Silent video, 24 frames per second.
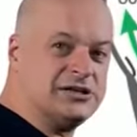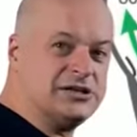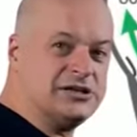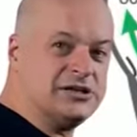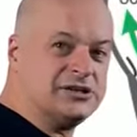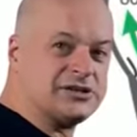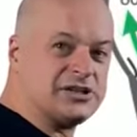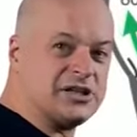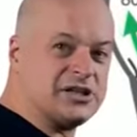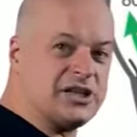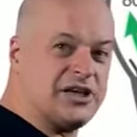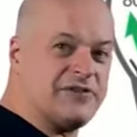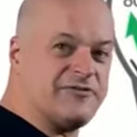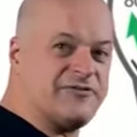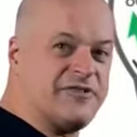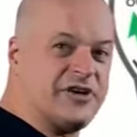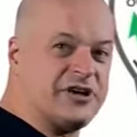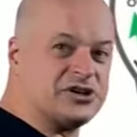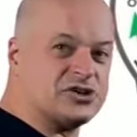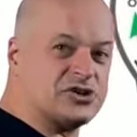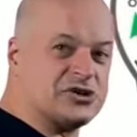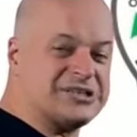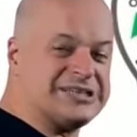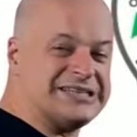The left
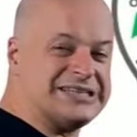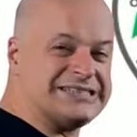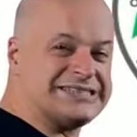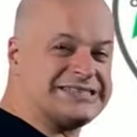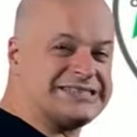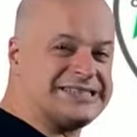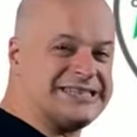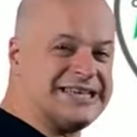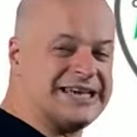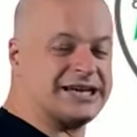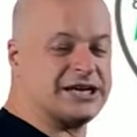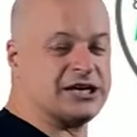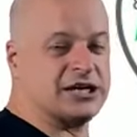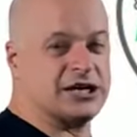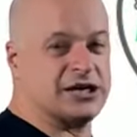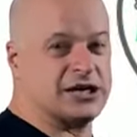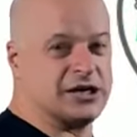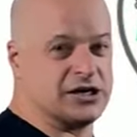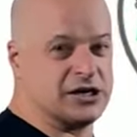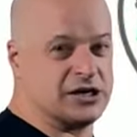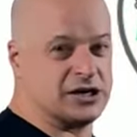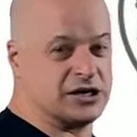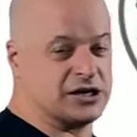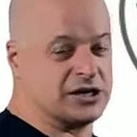ventricle is
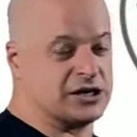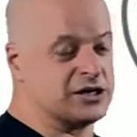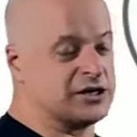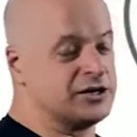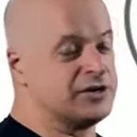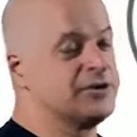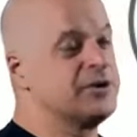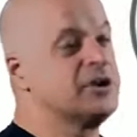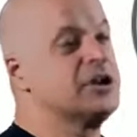thicker.